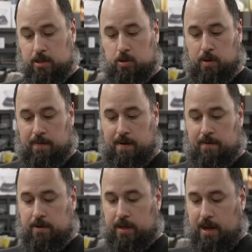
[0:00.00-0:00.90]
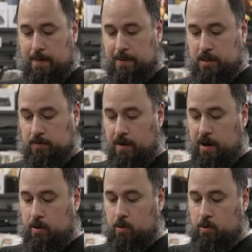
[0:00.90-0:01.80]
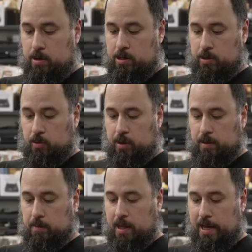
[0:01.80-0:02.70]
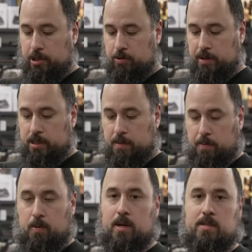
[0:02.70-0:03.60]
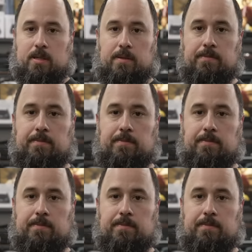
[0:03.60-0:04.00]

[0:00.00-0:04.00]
to 2,500 copies. Fire orange with black streaks pressing.